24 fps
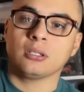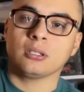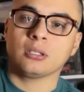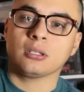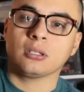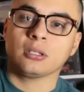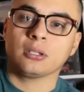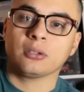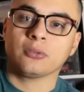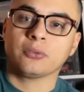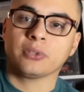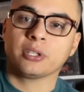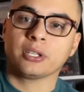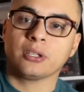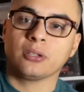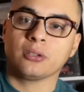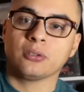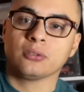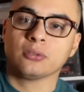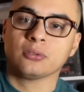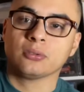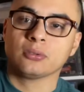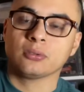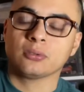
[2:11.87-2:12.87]
There we
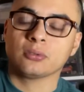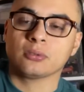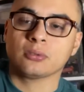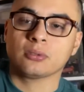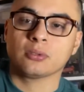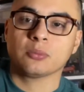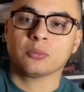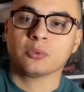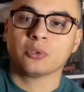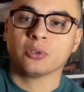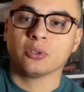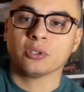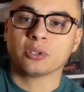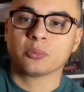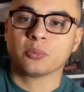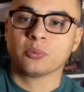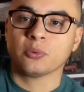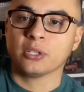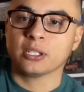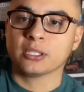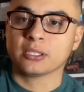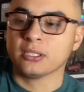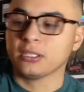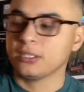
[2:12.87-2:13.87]
go. Some George
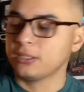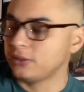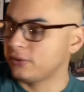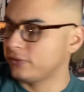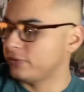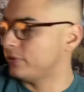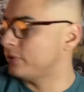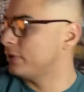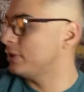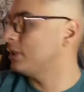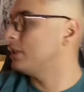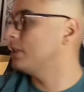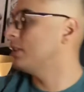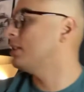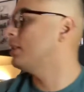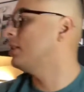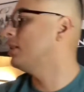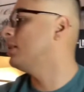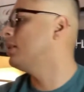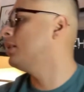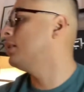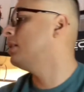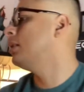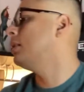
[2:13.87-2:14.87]
Perez love.
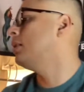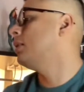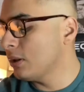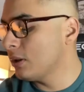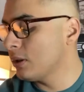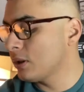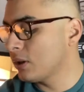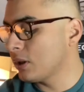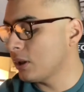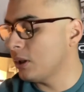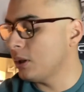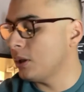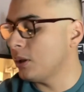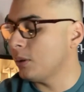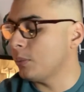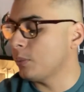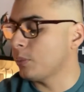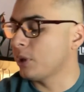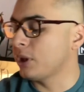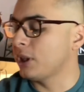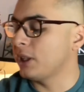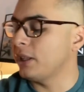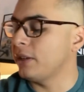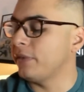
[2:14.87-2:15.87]
Some
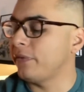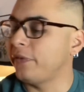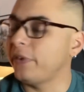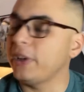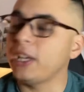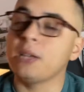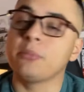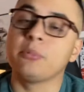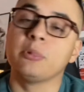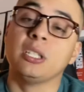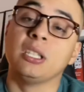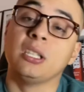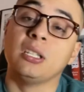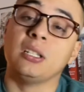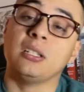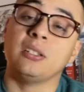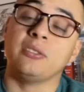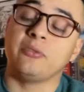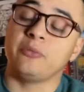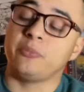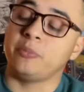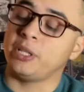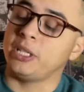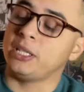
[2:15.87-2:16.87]
Glenn Fabry
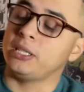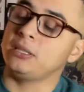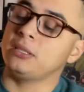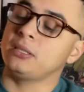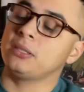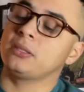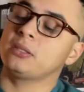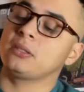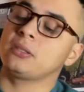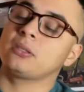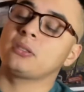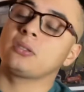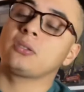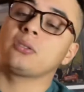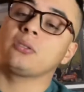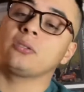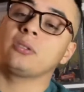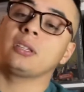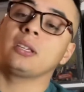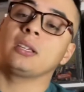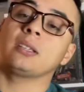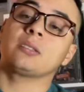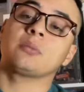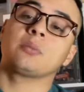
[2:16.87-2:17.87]
love, man. Let's show
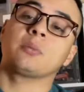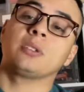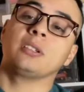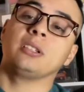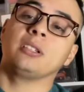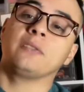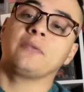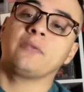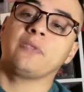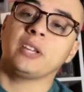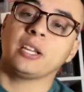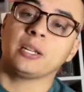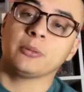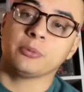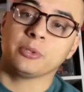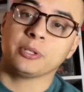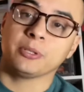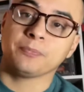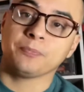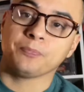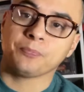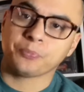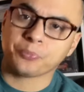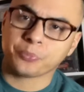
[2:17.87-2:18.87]
you guys some Glenn Fabry.
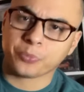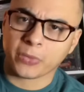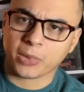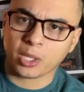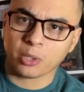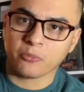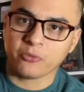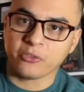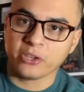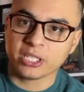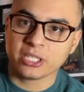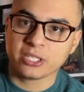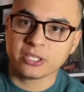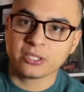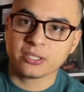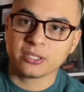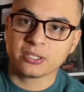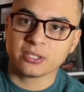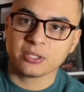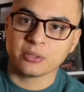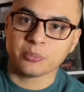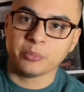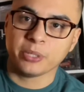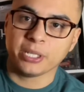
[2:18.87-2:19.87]

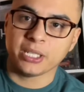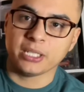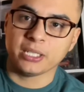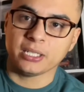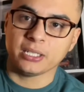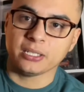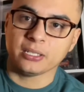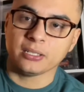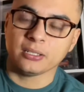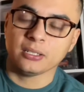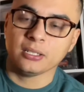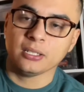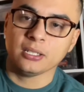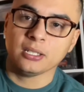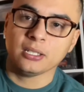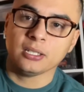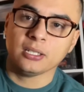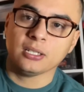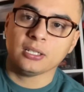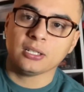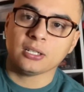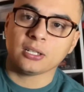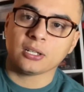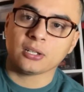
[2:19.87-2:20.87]
Vengeance of Bane.
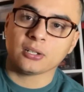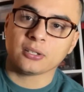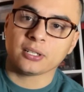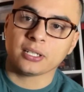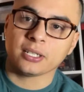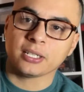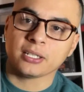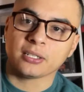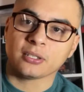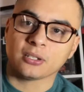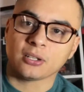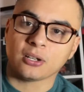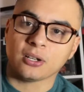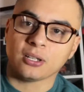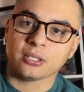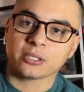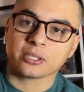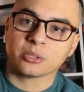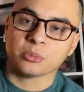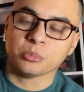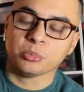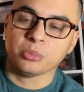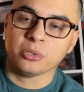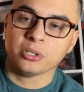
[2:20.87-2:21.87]
All right,
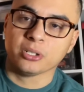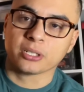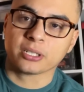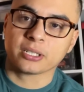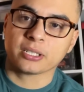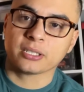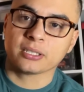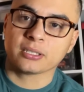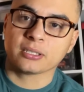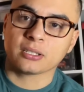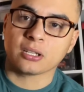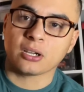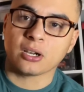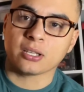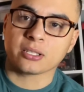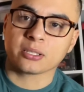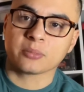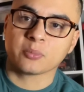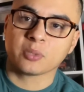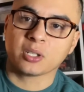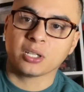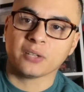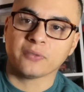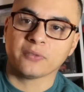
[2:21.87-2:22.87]
awesome book.
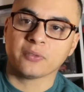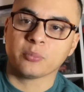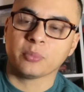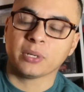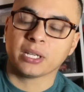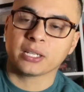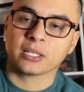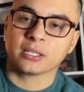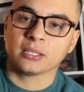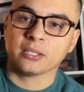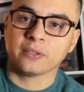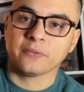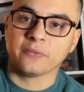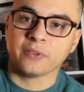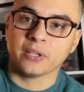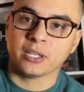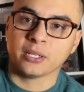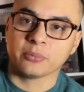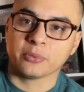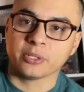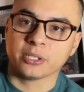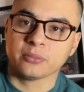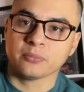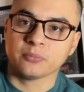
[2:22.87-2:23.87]
Awesome cover by Glenn
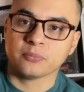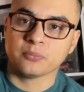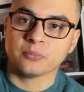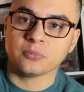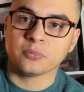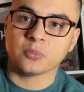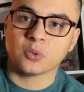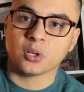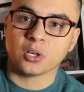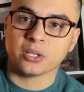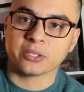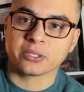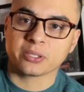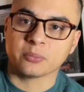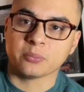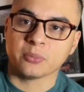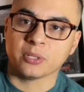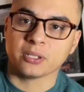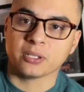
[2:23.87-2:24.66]
Fabry. Awesome.